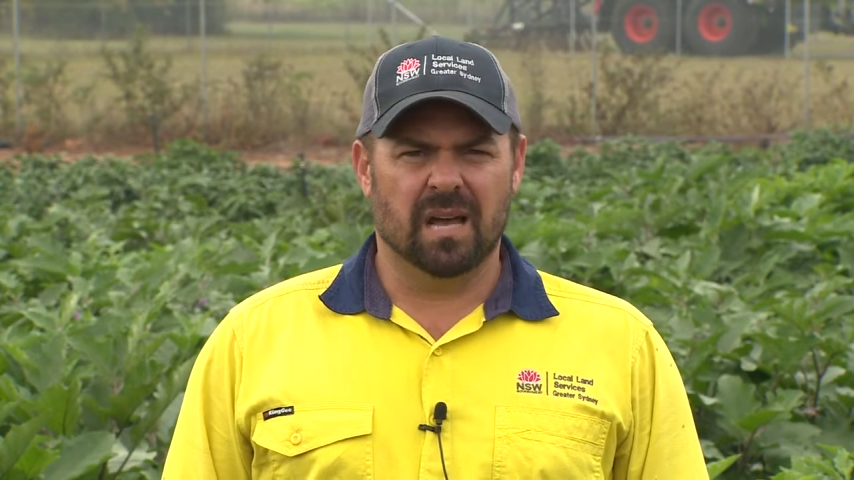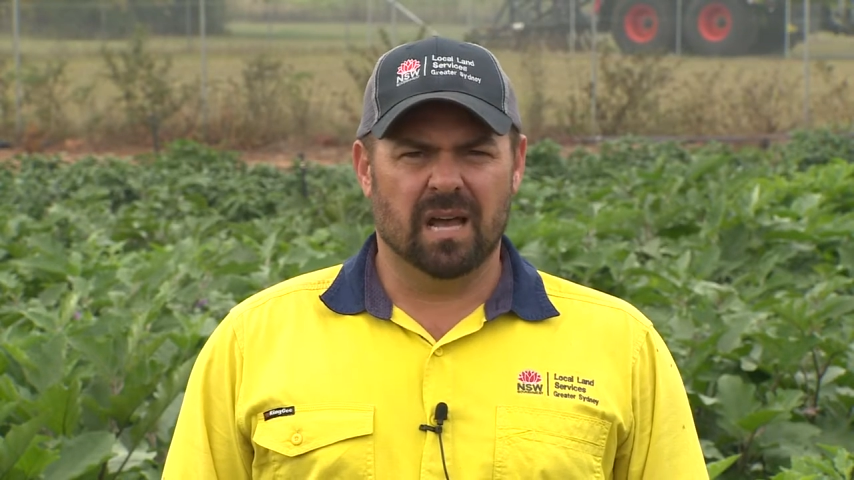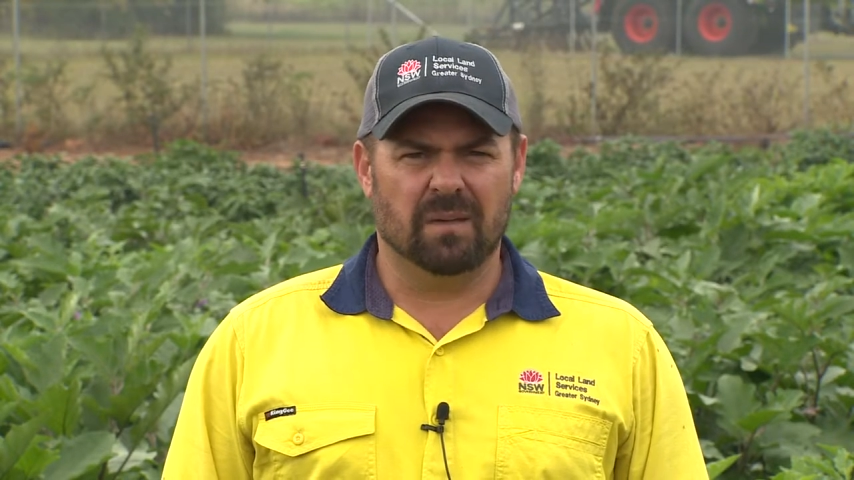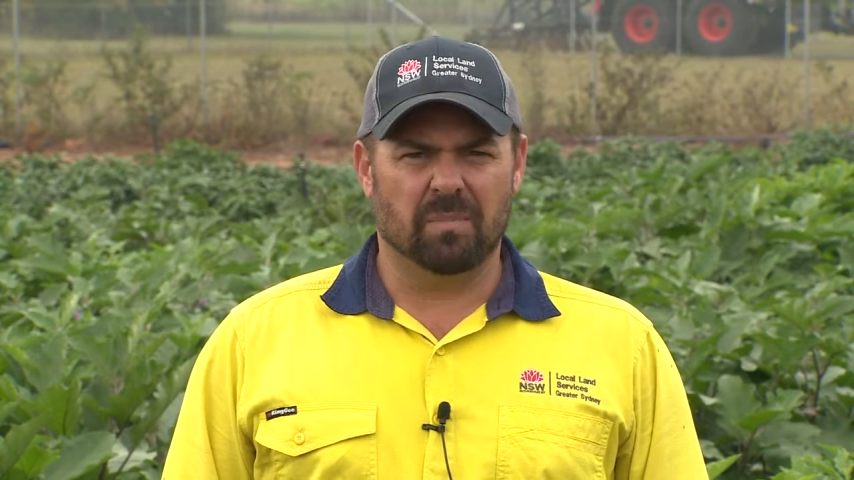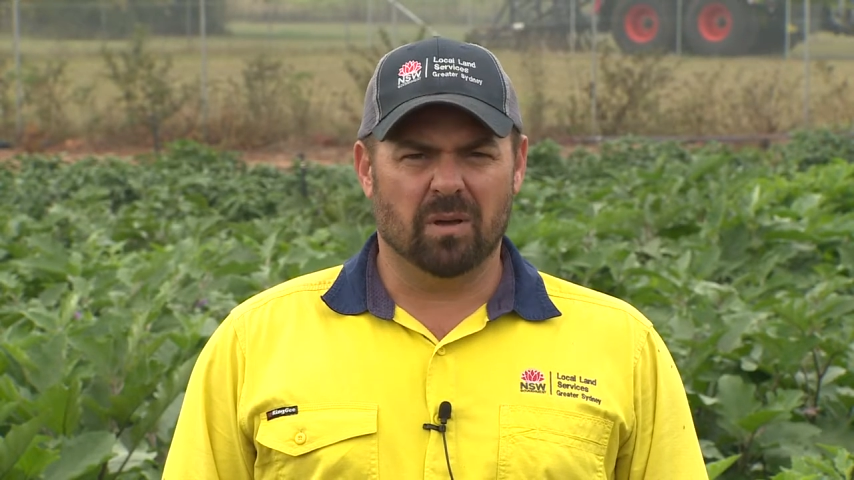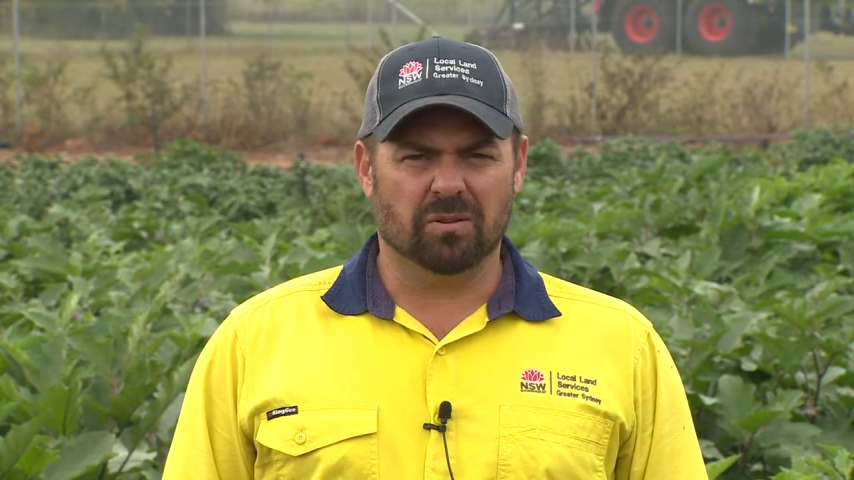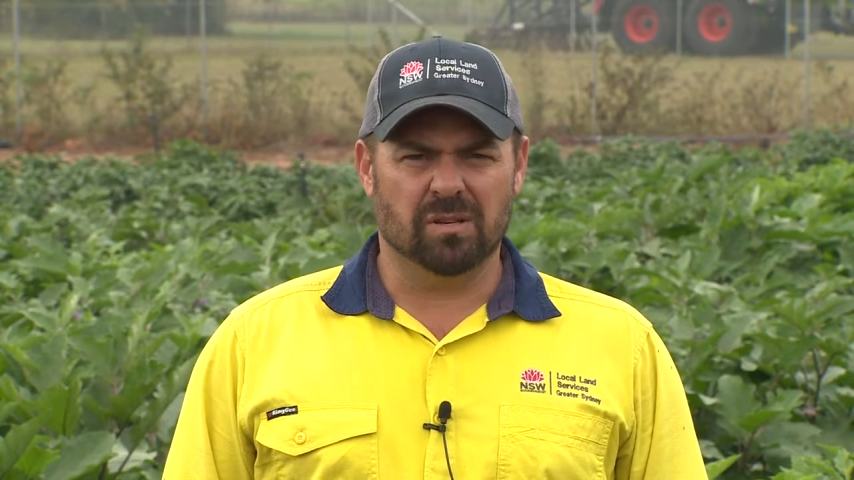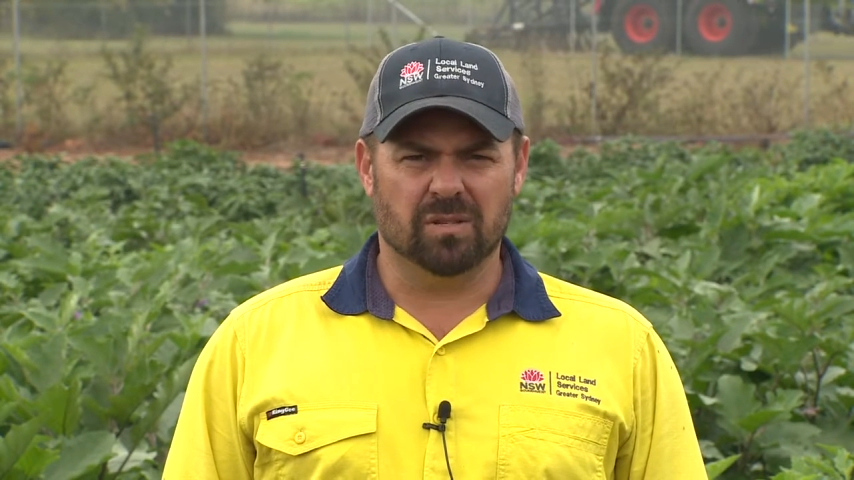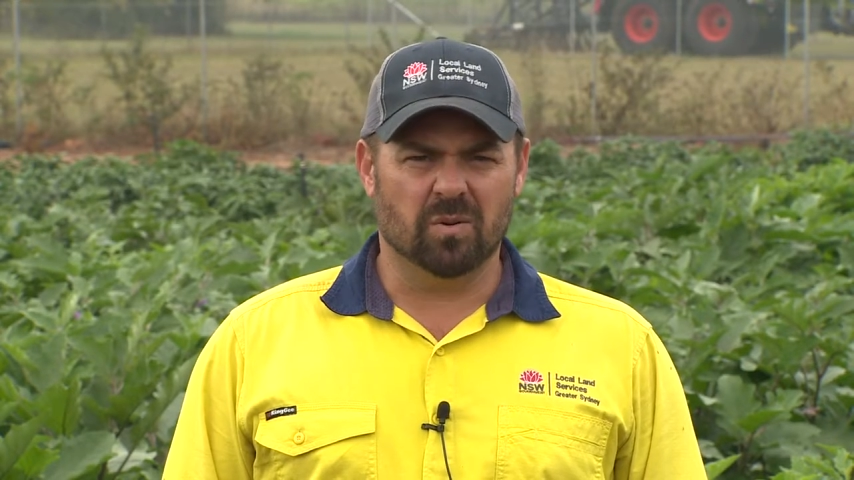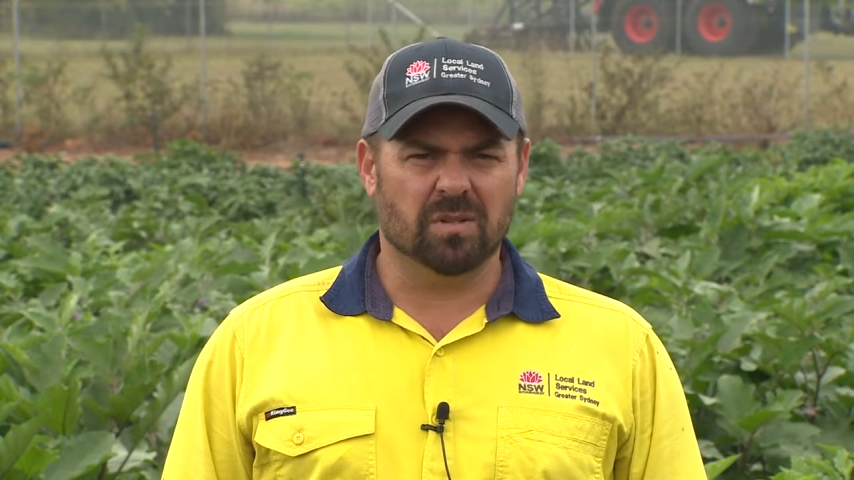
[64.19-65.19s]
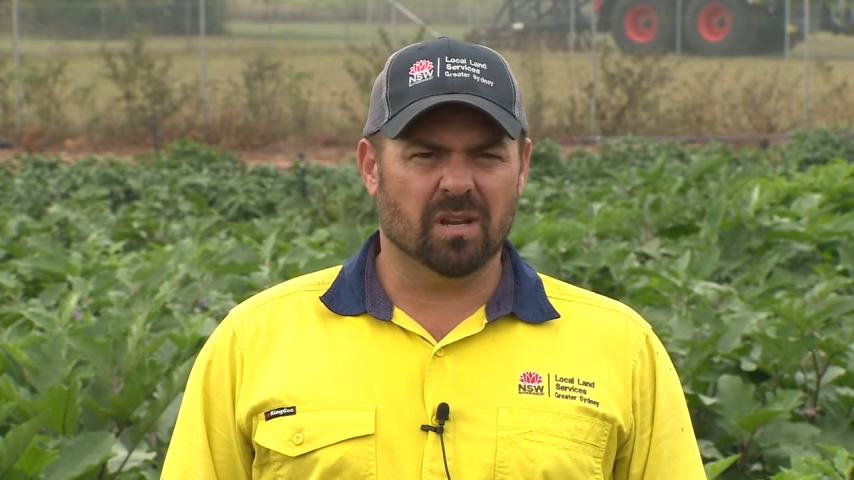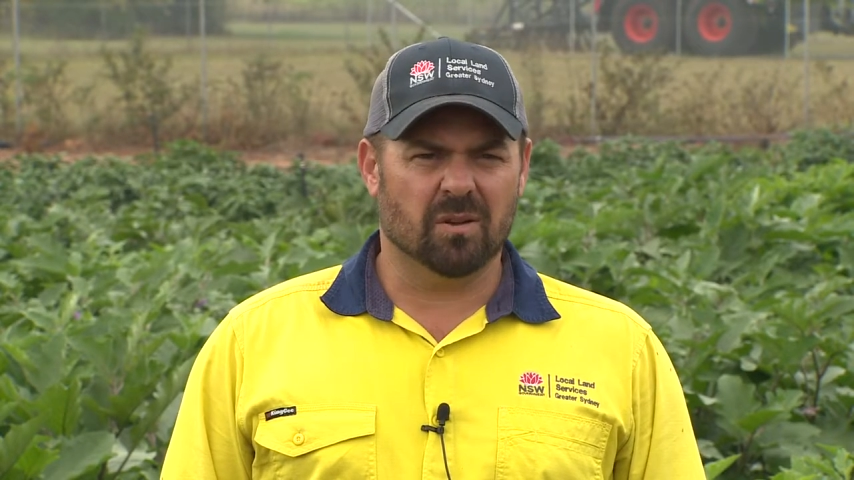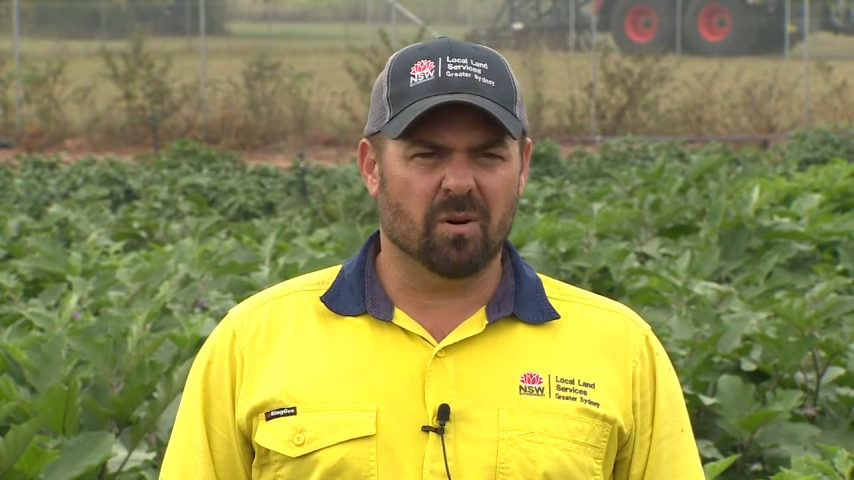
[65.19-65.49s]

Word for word: Uh, poultry is also